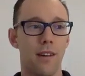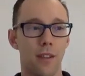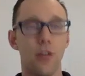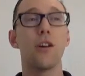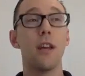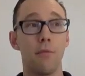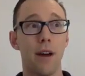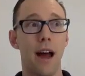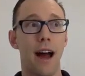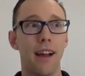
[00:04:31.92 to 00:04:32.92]
looking
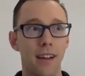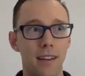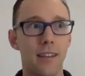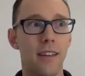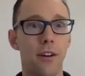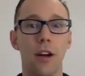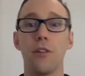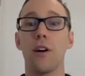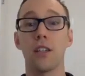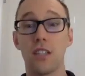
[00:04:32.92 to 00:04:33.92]
back, I
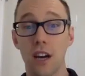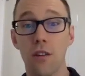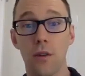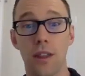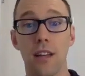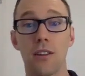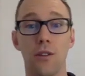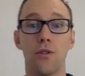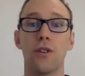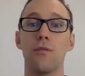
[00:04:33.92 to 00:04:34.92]
know I stuck with that
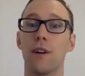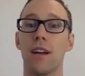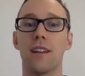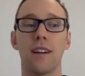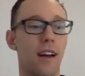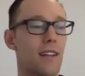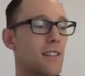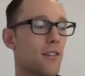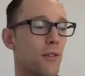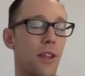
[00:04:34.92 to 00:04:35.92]
solution, but I
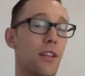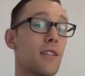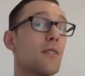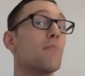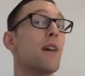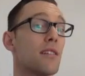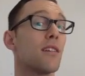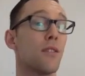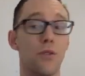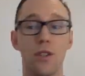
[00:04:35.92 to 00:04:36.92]
still don't think it's the best
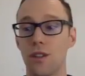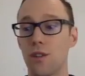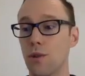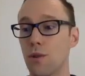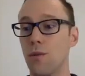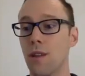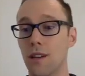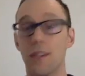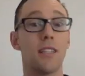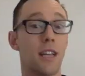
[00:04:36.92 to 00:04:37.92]
solution to
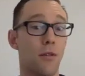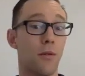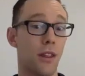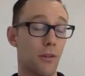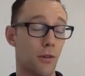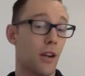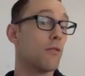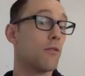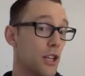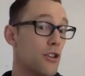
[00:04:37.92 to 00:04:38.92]
stick with. What I
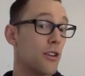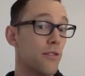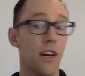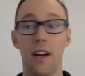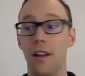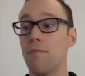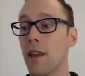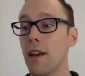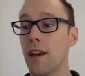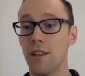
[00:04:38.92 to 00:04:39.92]
really should have done
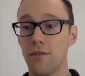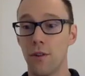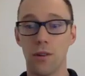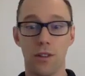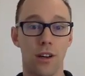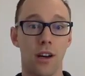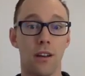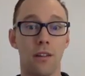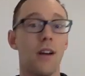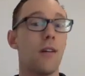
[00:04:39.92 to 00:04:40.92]
is focused
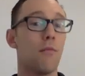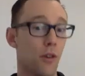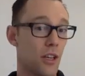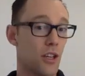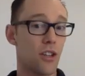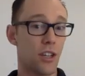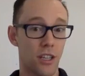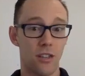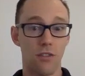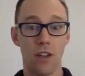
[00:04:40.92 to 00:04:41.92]
on more conditioning
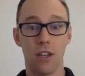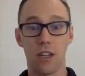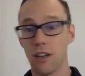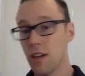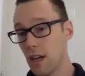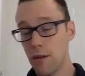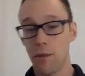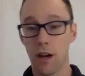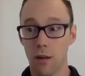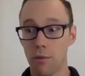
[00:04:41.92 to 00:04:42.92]
and stretching in
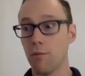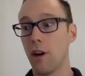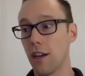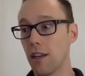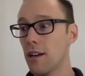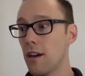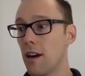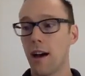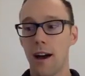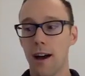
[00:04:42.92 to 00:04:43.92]
my upper body,
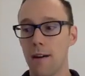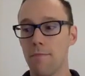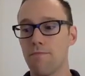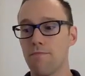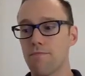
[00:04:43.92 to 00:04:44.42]
and